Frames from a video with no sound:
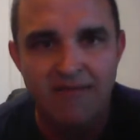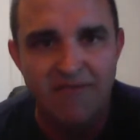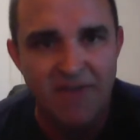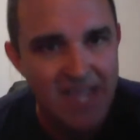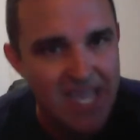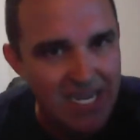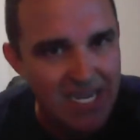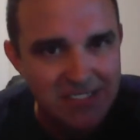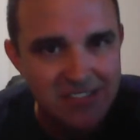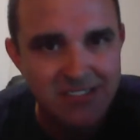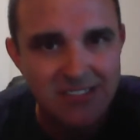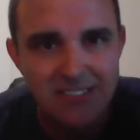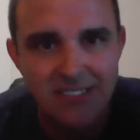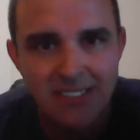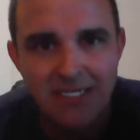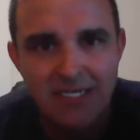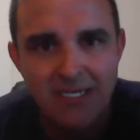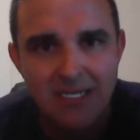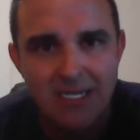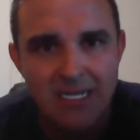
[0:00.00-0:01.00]

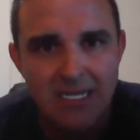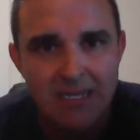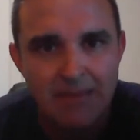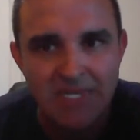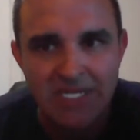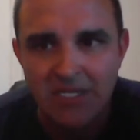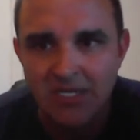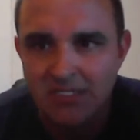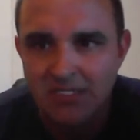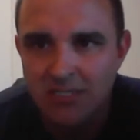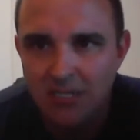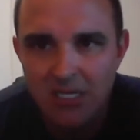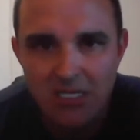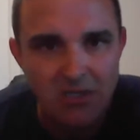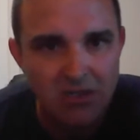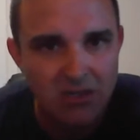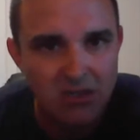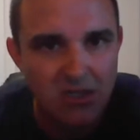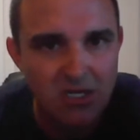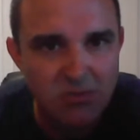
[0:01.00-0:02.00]
fixed, because
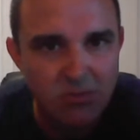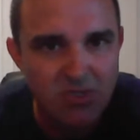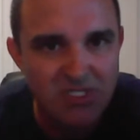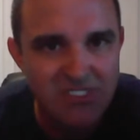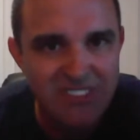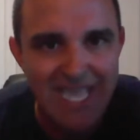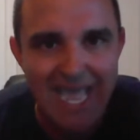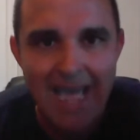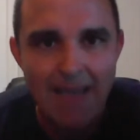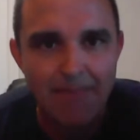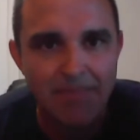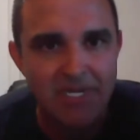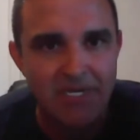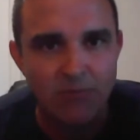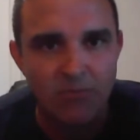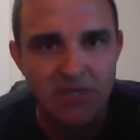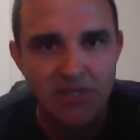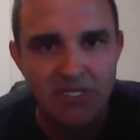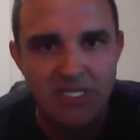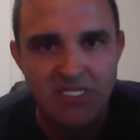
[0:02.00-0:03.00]
look what's
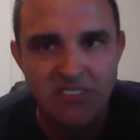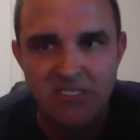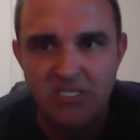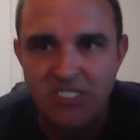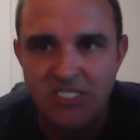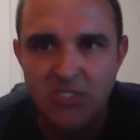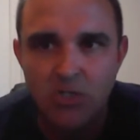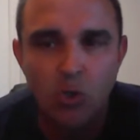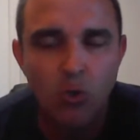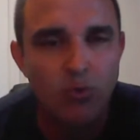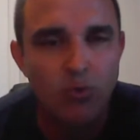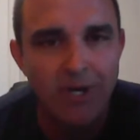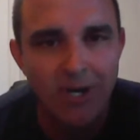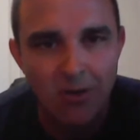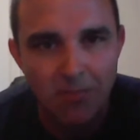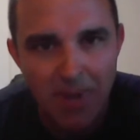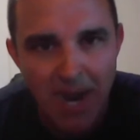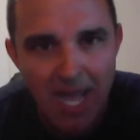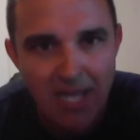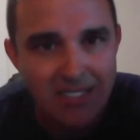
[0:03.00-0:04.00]
happened with these
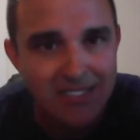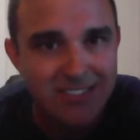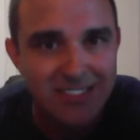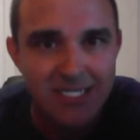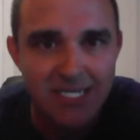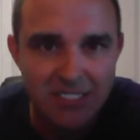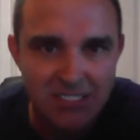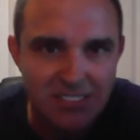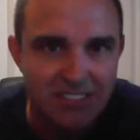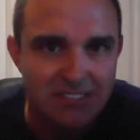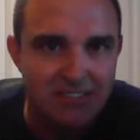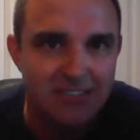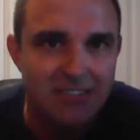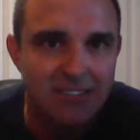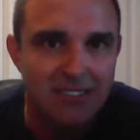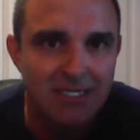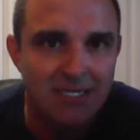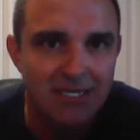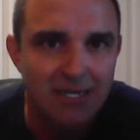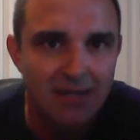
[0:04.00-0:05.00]
career
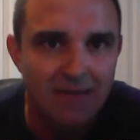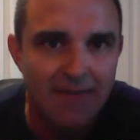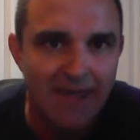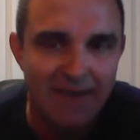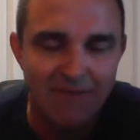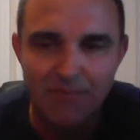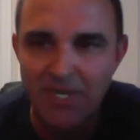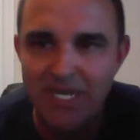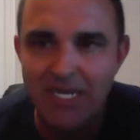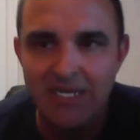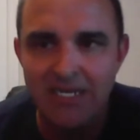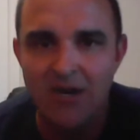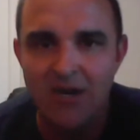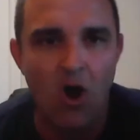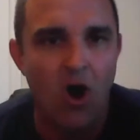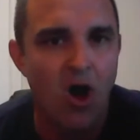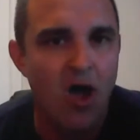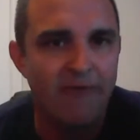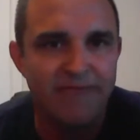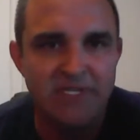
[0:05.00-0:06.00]
politicians that have been in
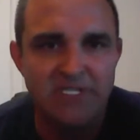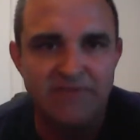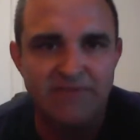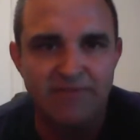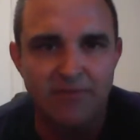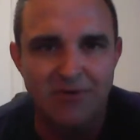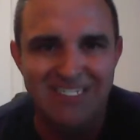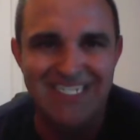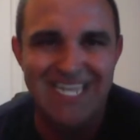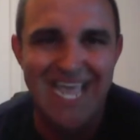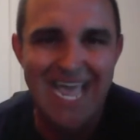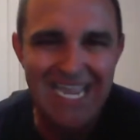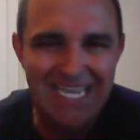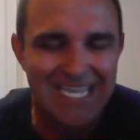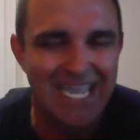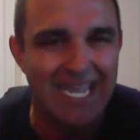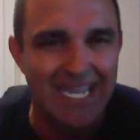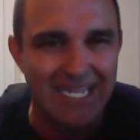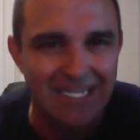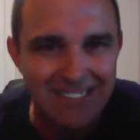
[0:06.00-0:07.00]
office for
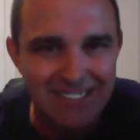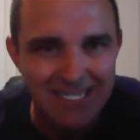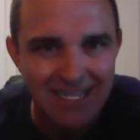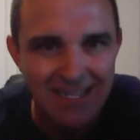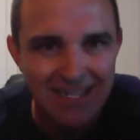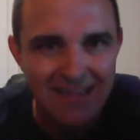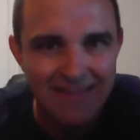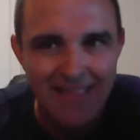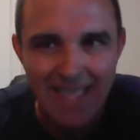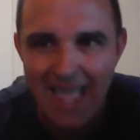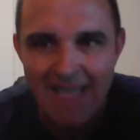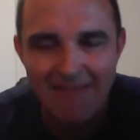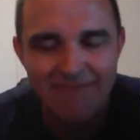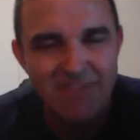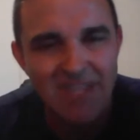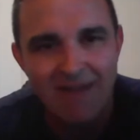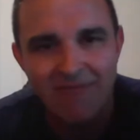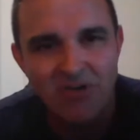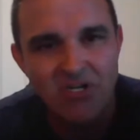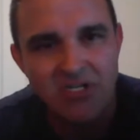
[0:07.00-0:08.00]
decades that
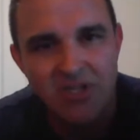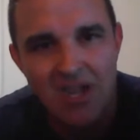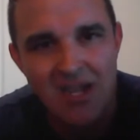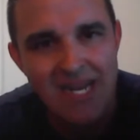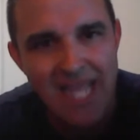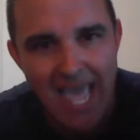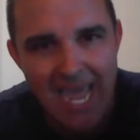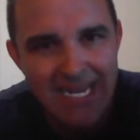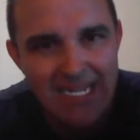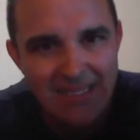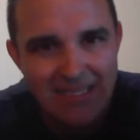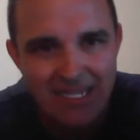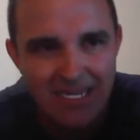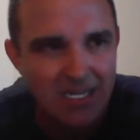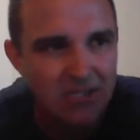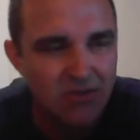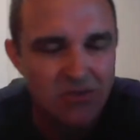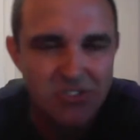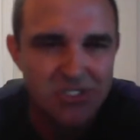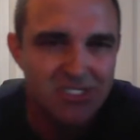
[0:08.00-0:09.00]
have never done
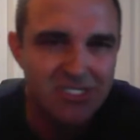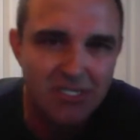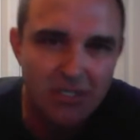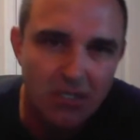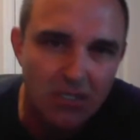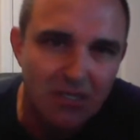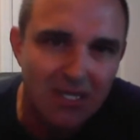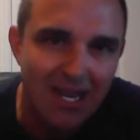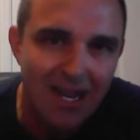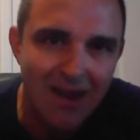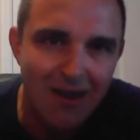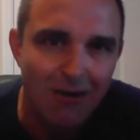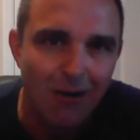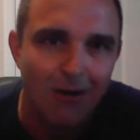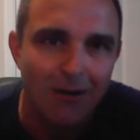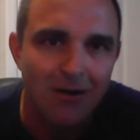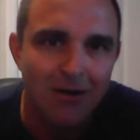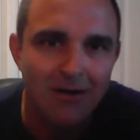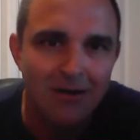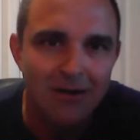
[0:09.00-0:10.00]
anything, and they're still there.
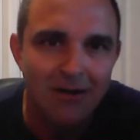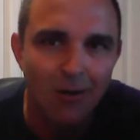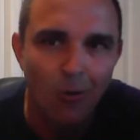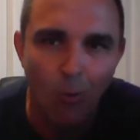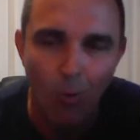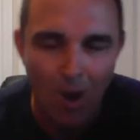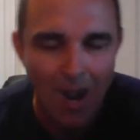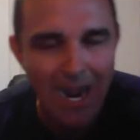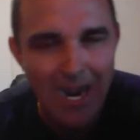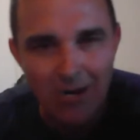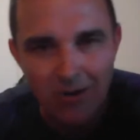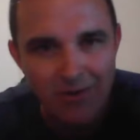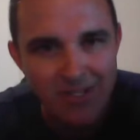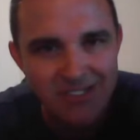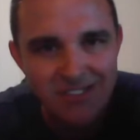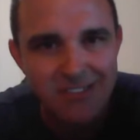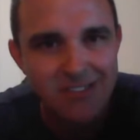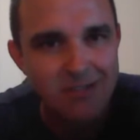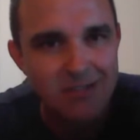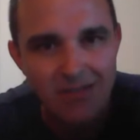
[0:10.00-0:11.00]
Why are
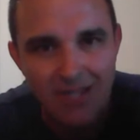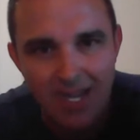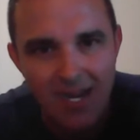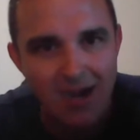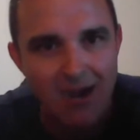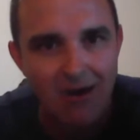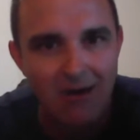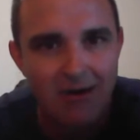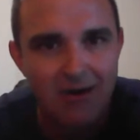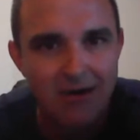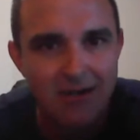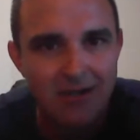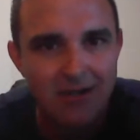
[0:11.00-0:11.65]
they still there?